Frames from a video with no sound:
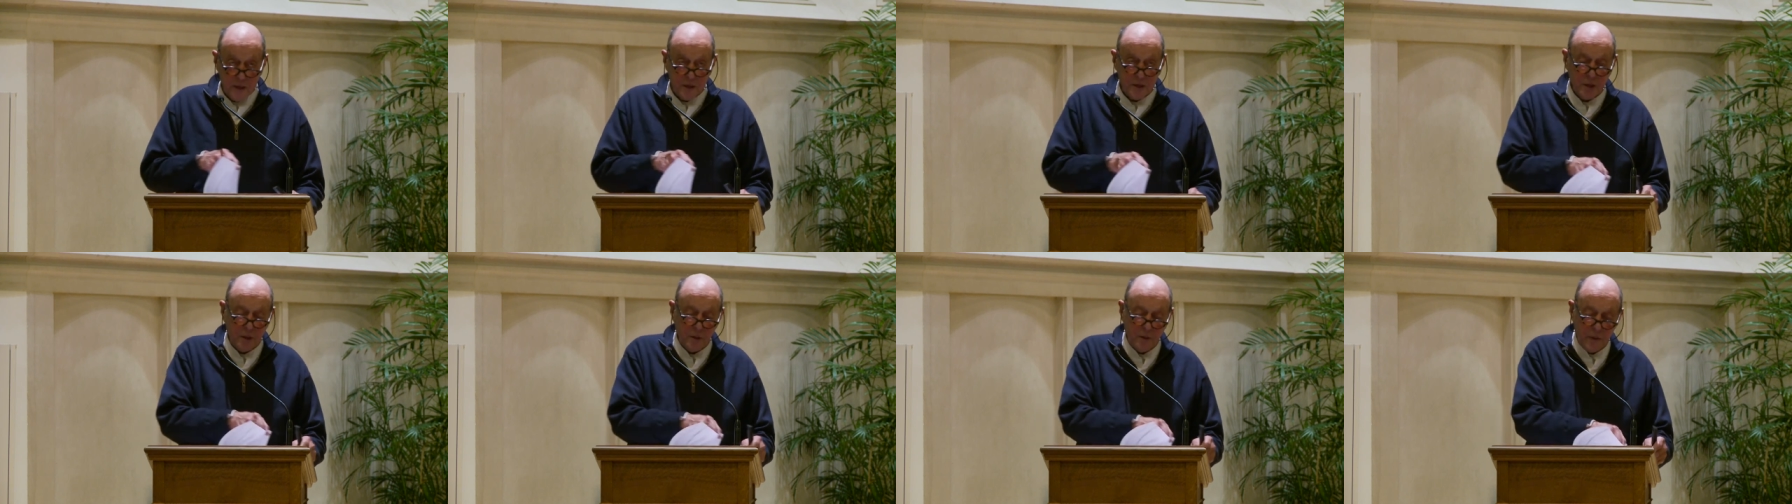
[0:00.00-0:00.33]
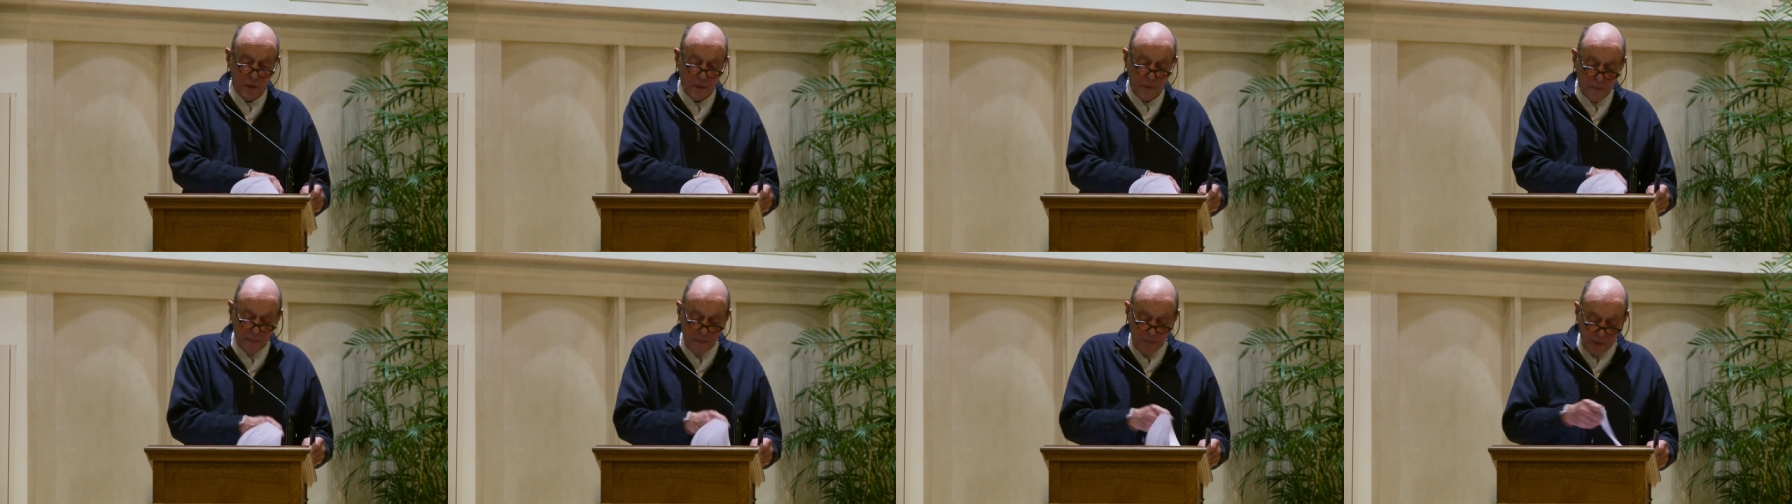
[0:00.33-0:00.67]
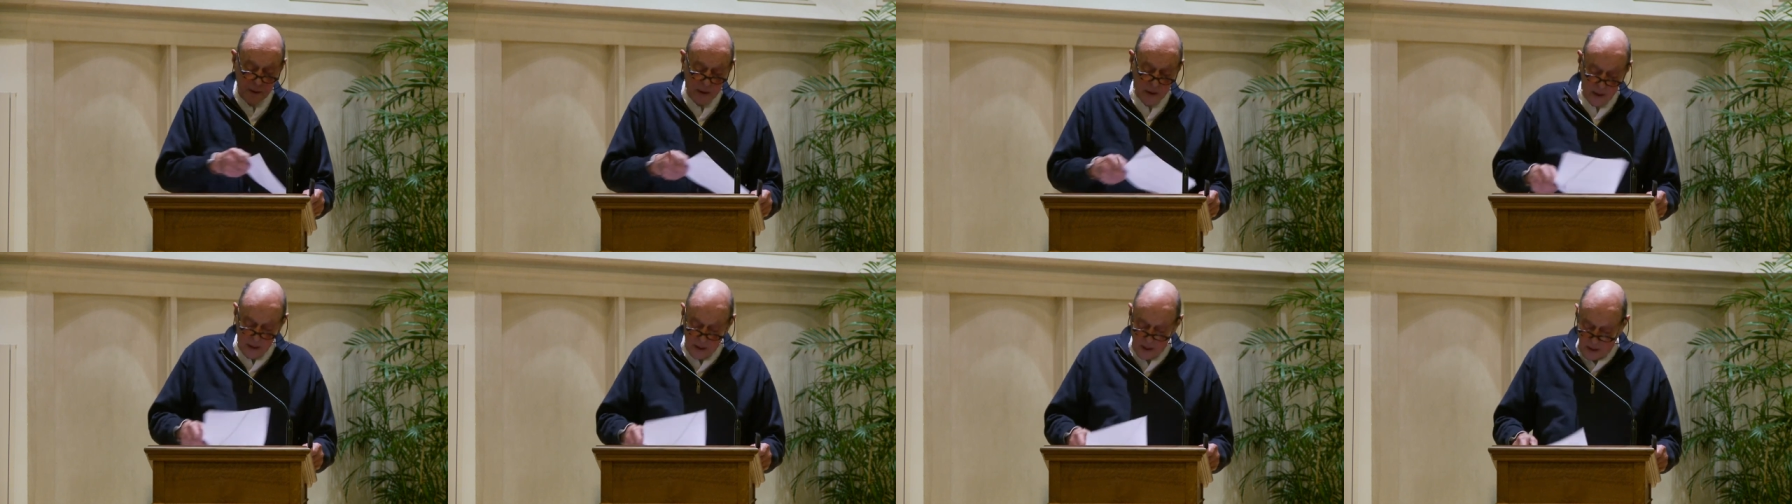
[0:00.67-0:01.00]
So
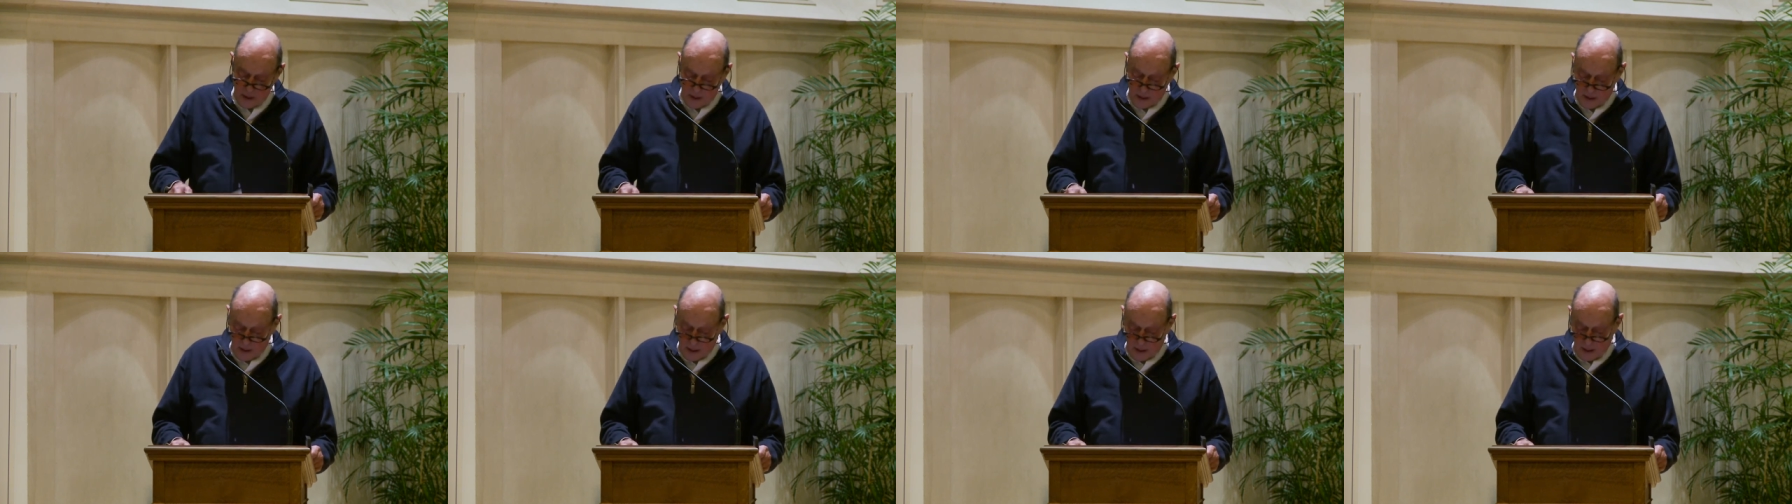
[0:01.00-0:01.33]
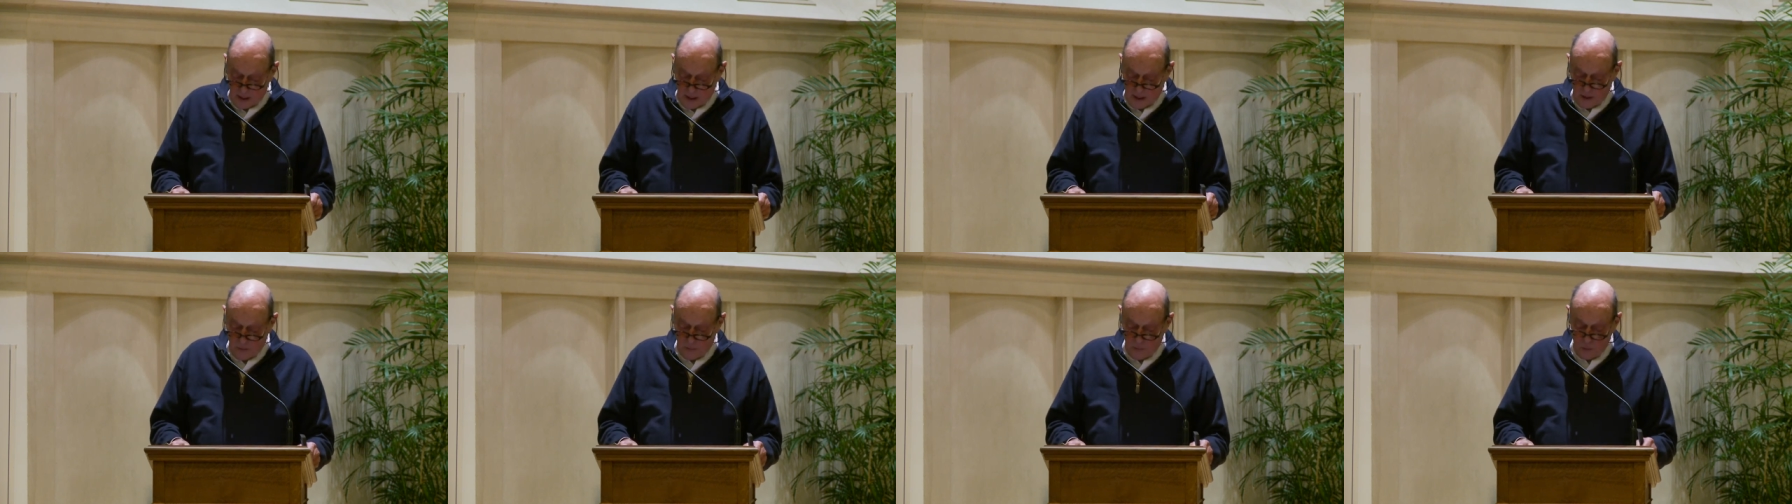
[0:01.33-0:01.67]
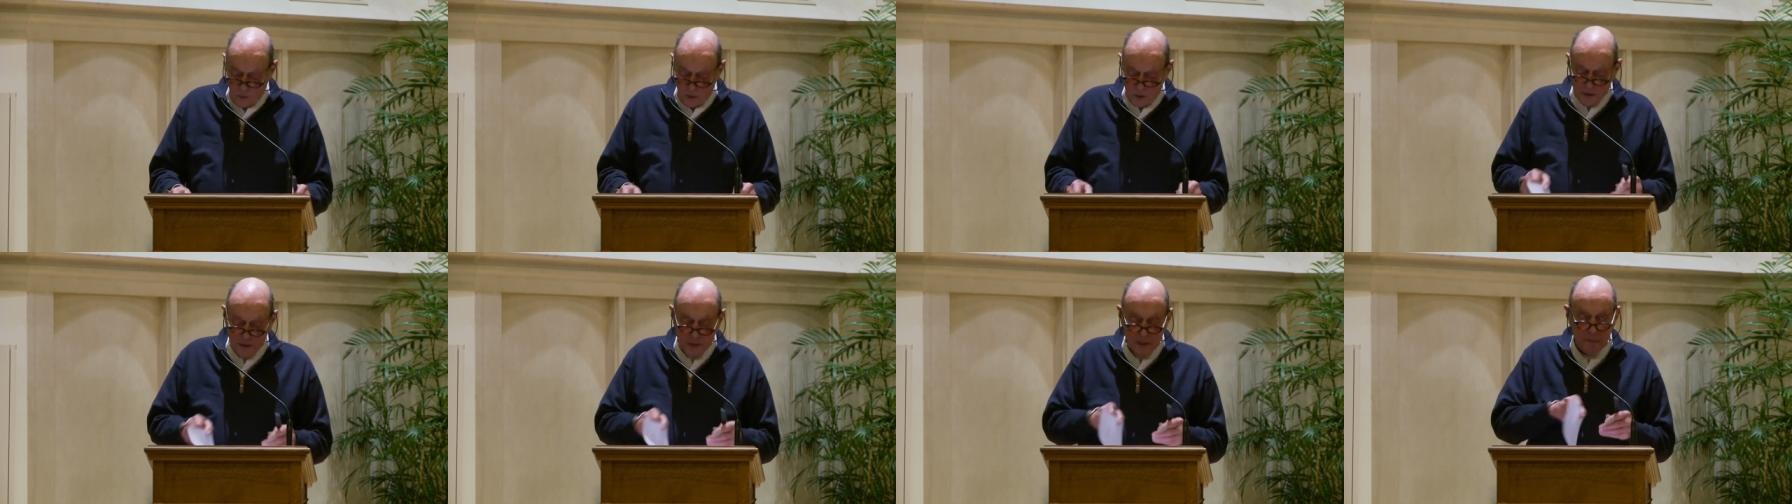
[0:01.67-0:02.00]
I
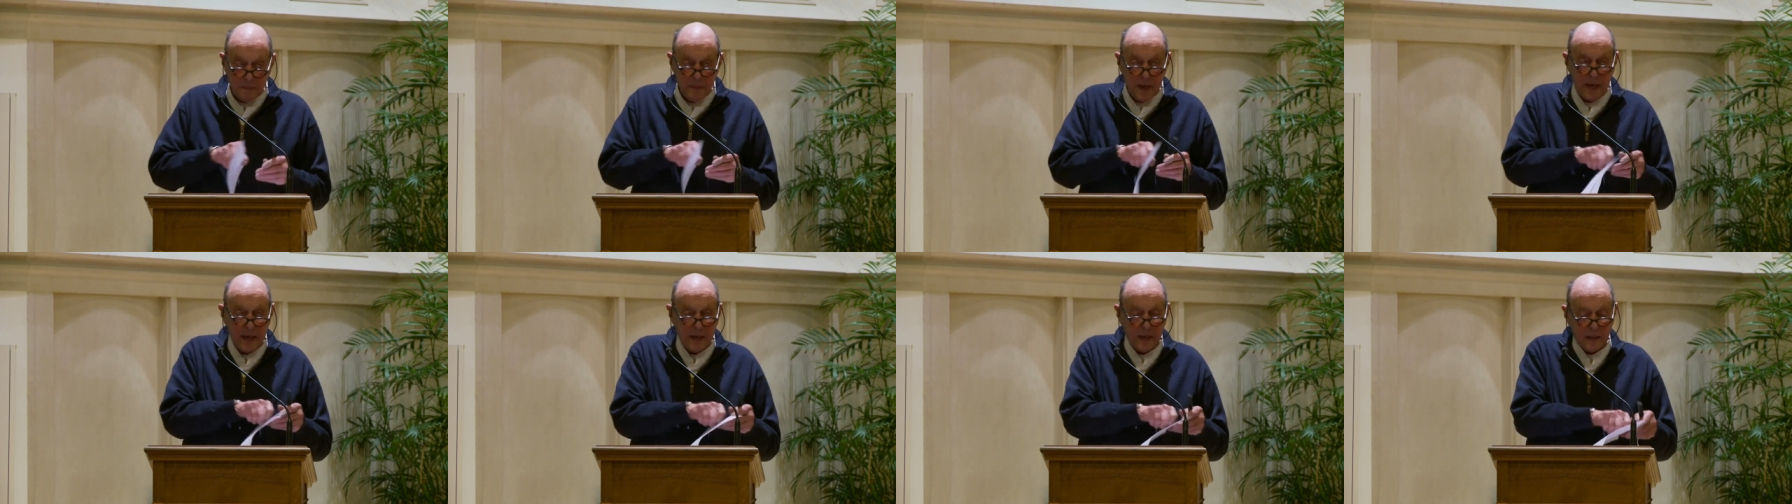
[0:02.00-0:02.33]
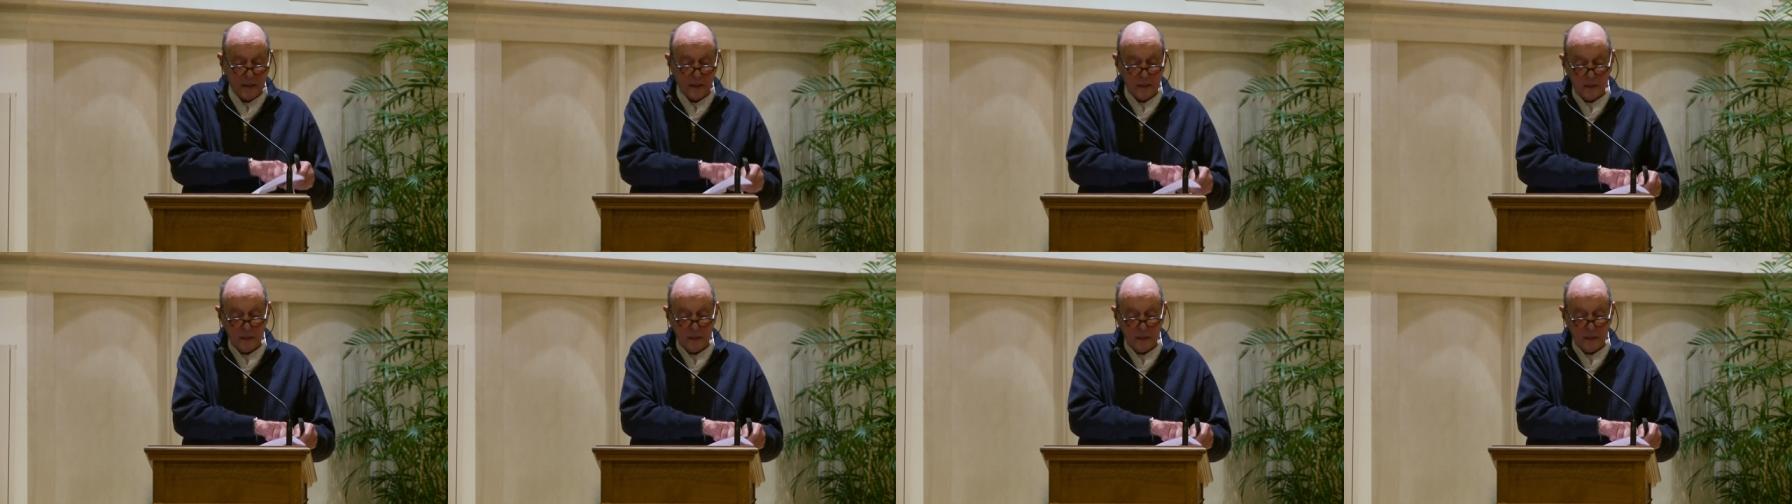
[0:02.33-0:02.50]
want to make